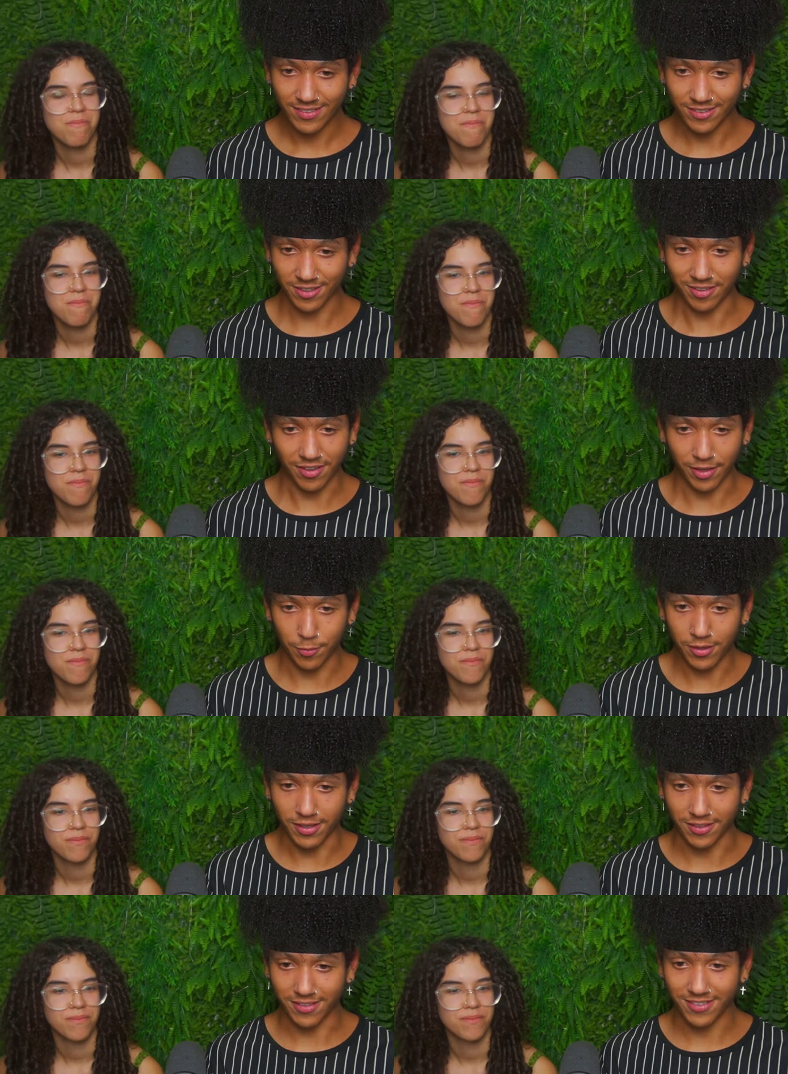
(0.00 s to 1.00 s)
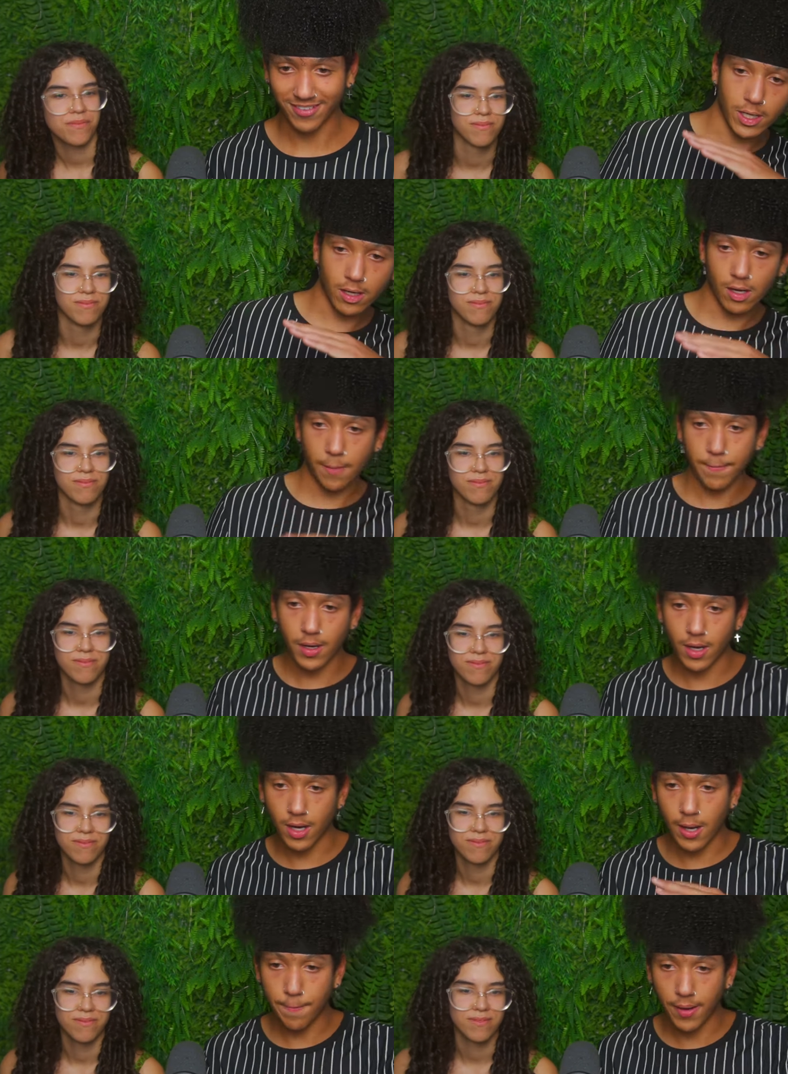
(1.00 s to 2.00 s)
Speaker 1: looking around like what?
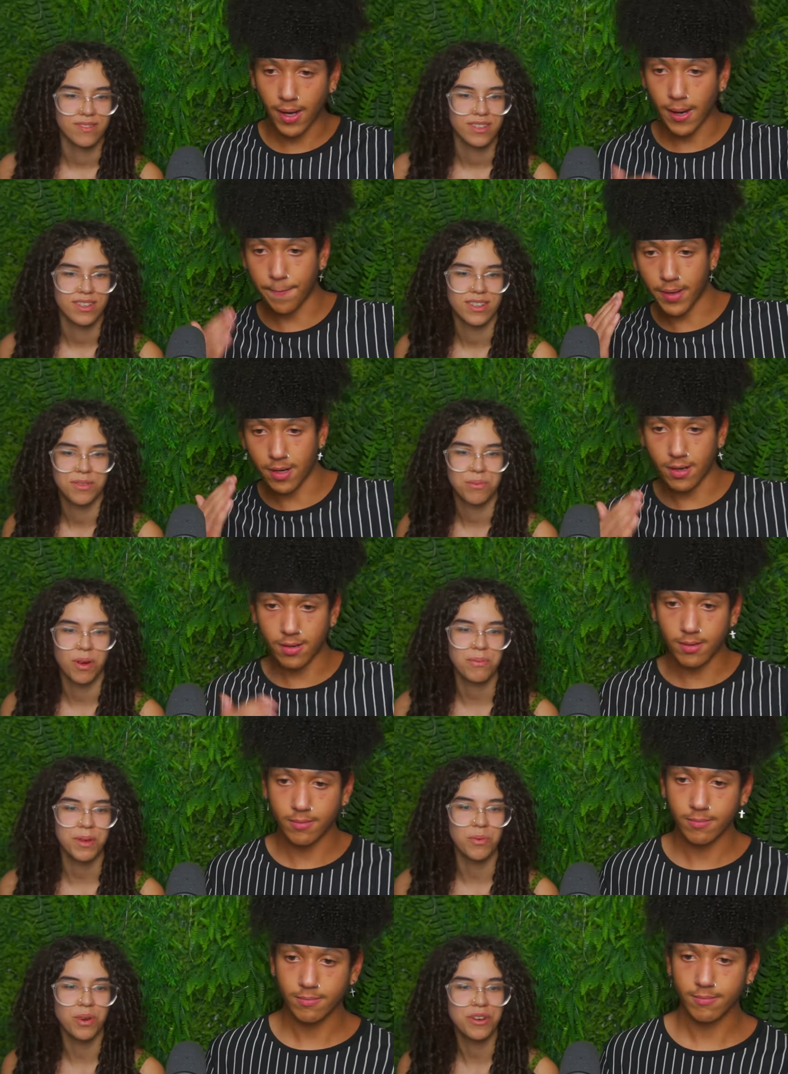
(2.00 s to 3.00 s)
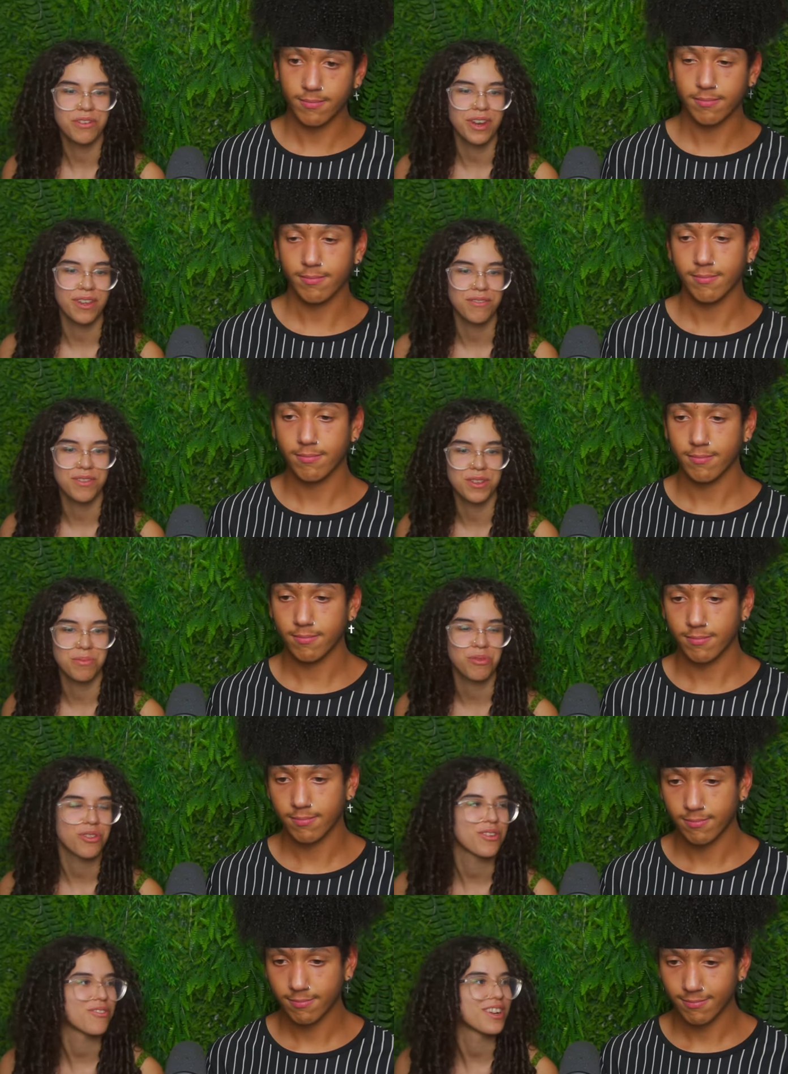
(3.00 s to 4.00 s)
He's
Speaker 2: probably wondering if his brother